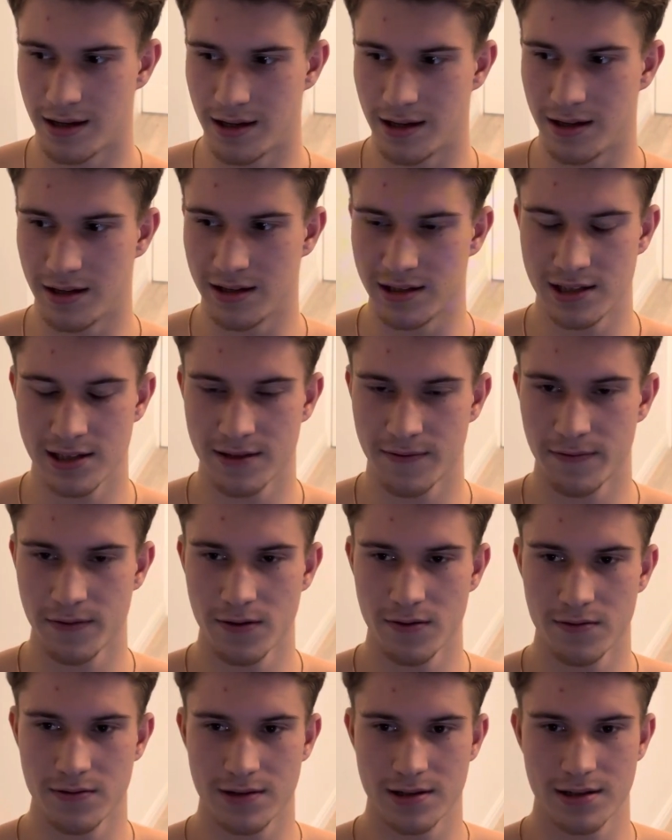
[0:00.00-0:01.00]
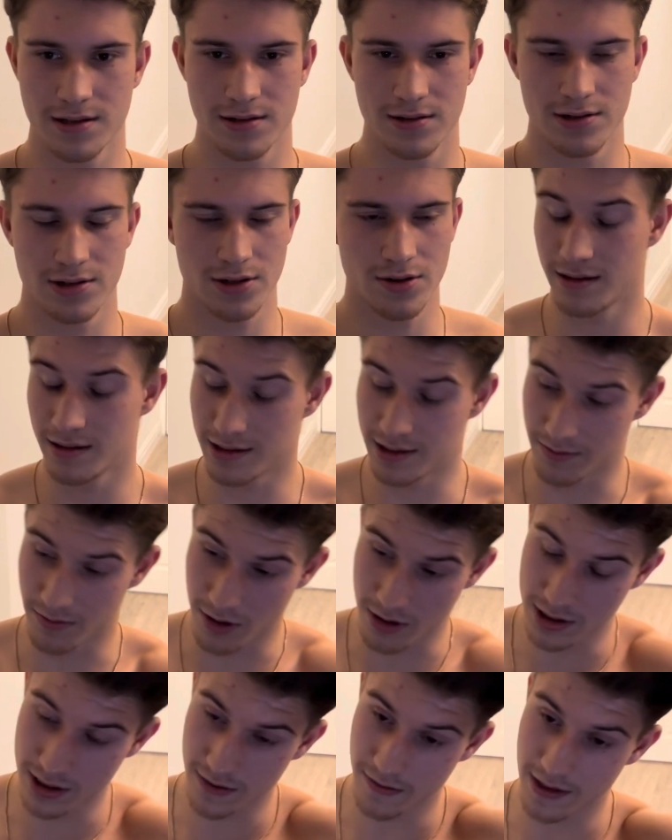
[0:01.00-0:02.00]
it just feels so
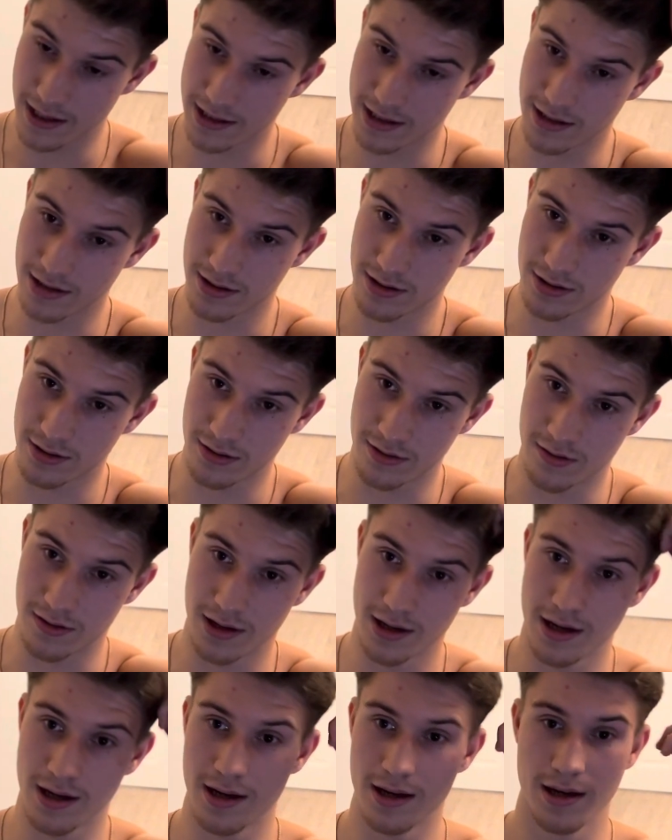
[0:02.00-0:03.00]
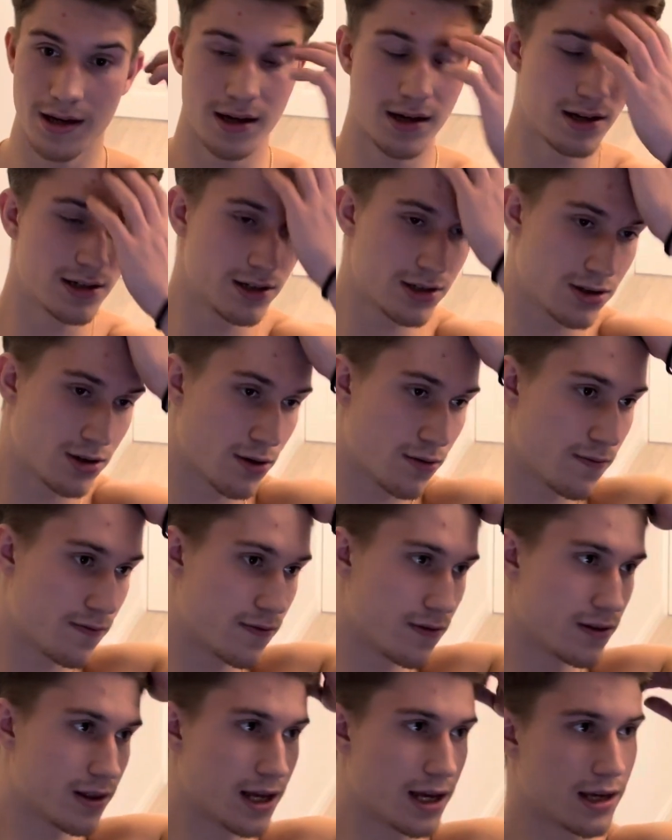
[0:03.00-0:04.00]
demotivating to you. You just don't
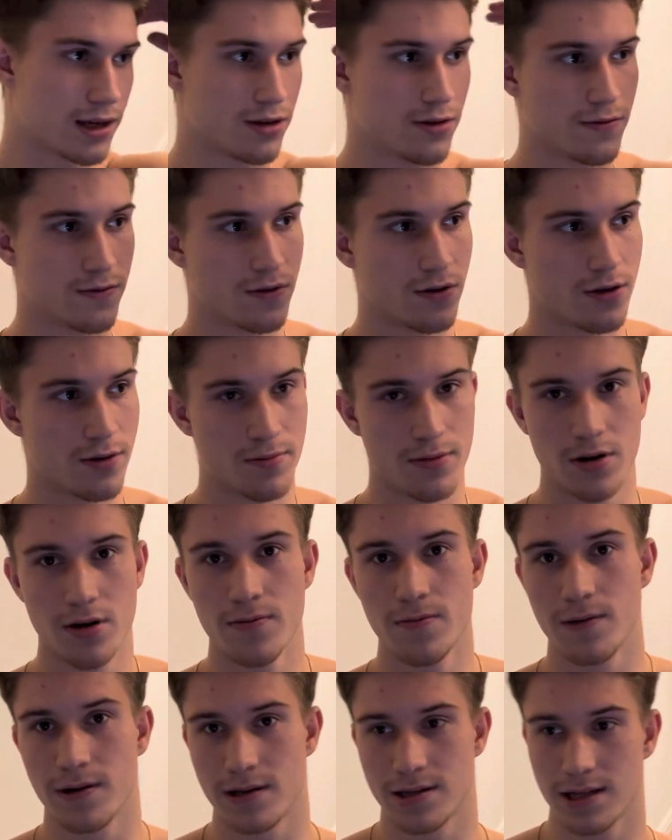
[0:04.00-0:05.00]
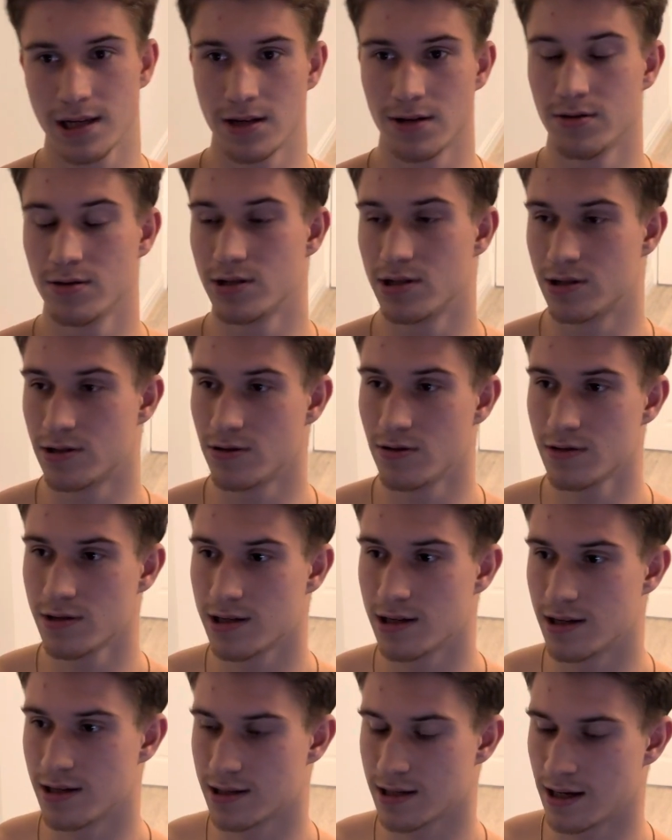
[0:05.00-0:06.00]
feel like you've got a purpose, and you're just
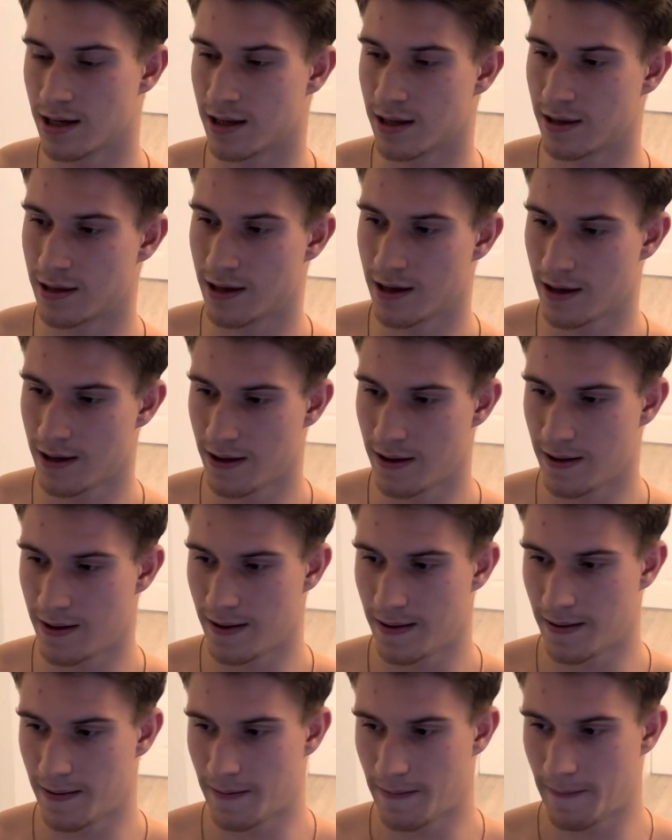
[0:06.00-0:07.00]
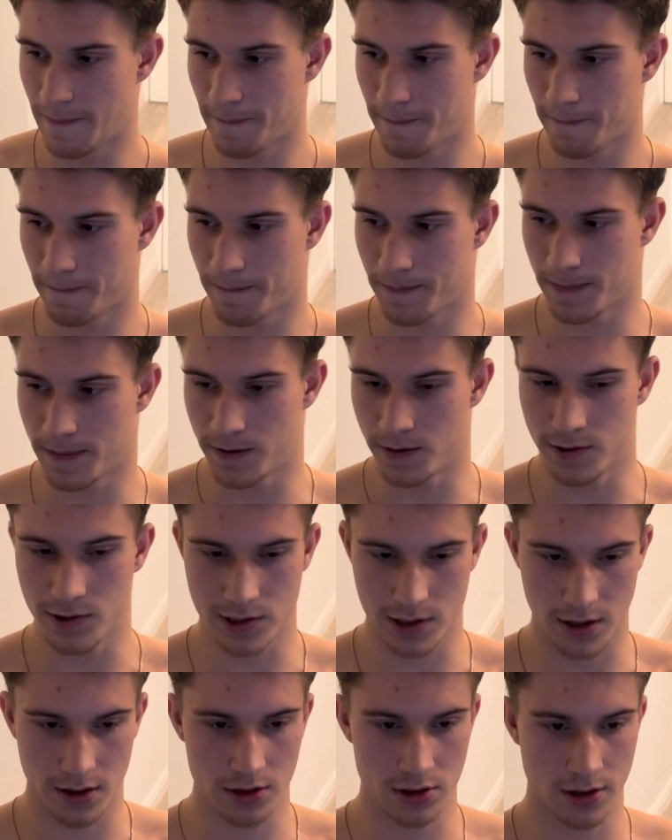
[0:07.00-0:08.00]
useless, and you
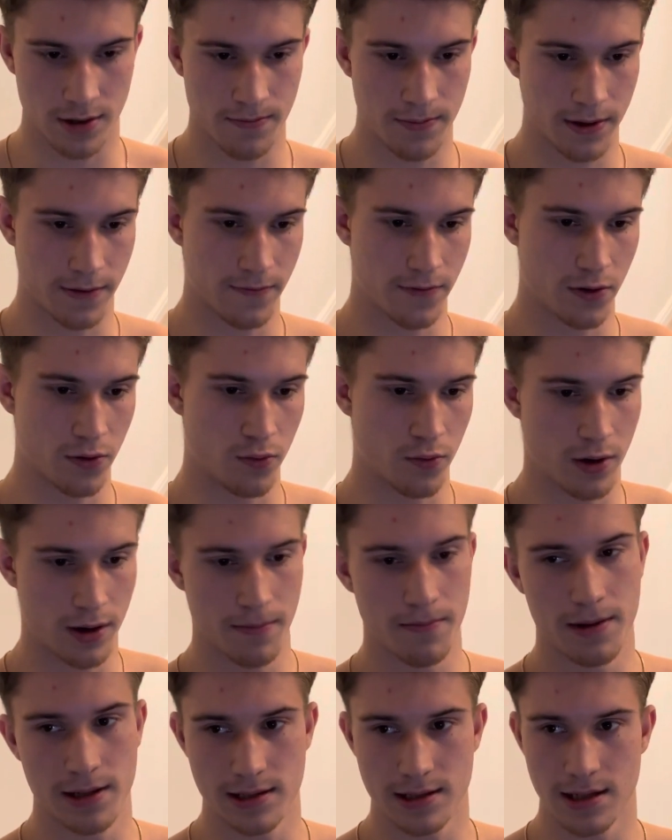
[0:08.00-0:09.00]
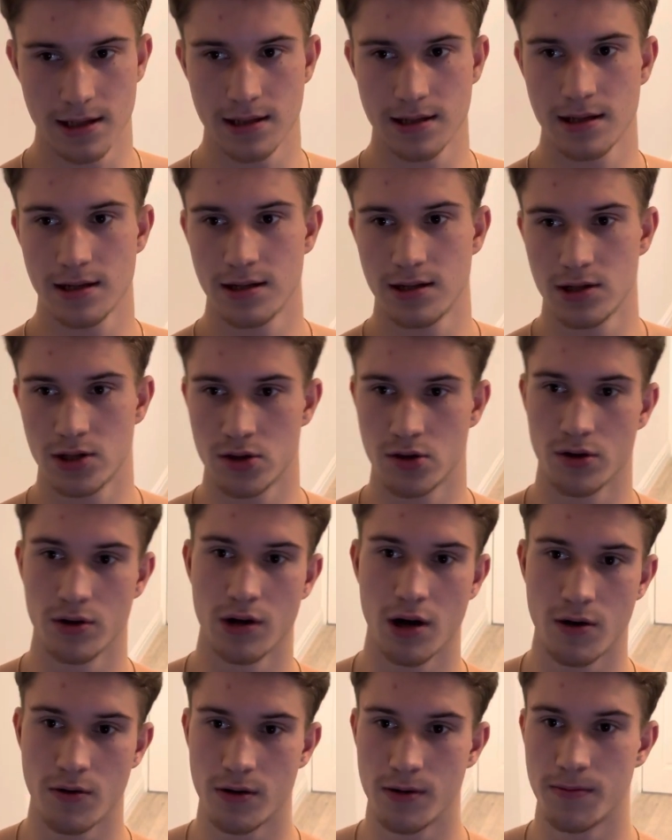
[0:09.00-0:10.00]
start jumping from one business to
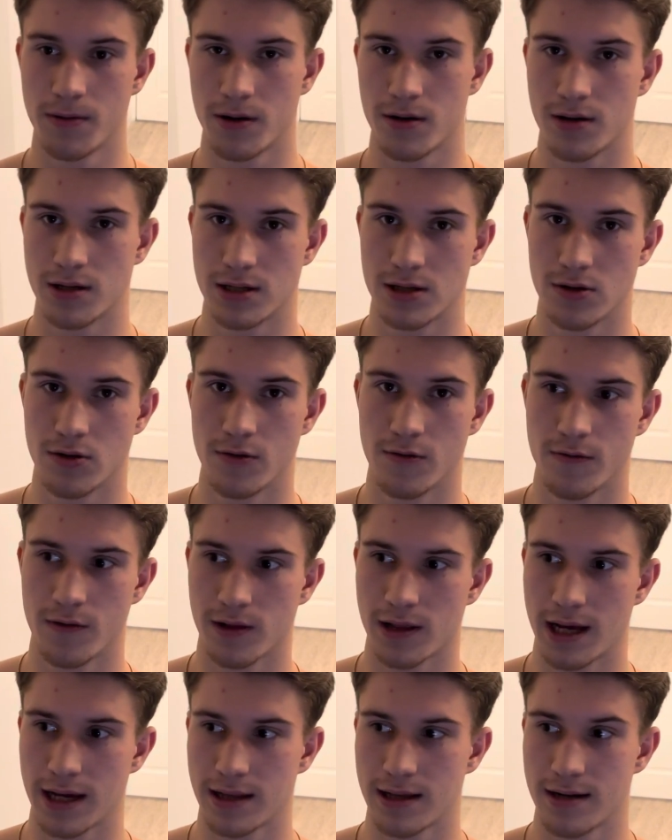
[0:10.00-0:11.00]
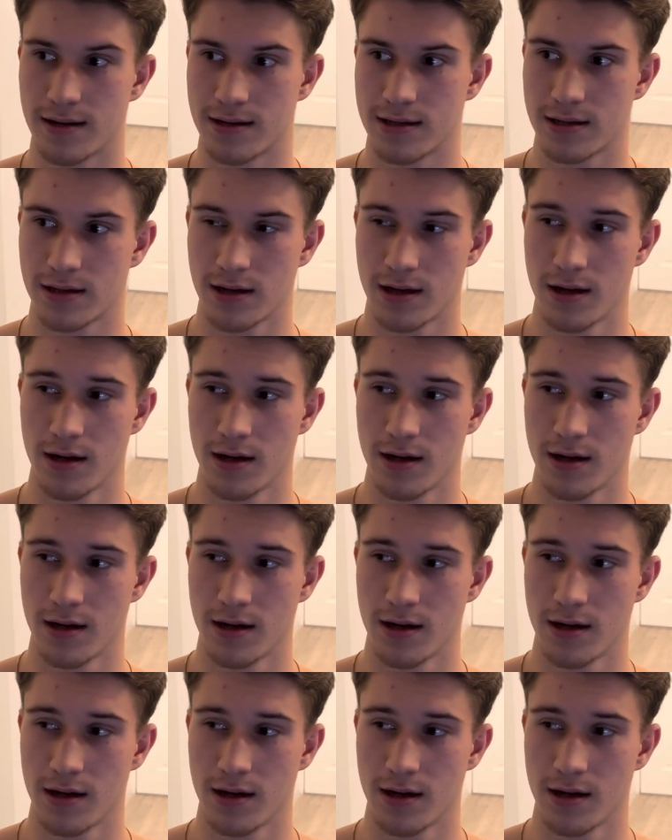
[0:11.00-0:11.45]
another because you feel like there's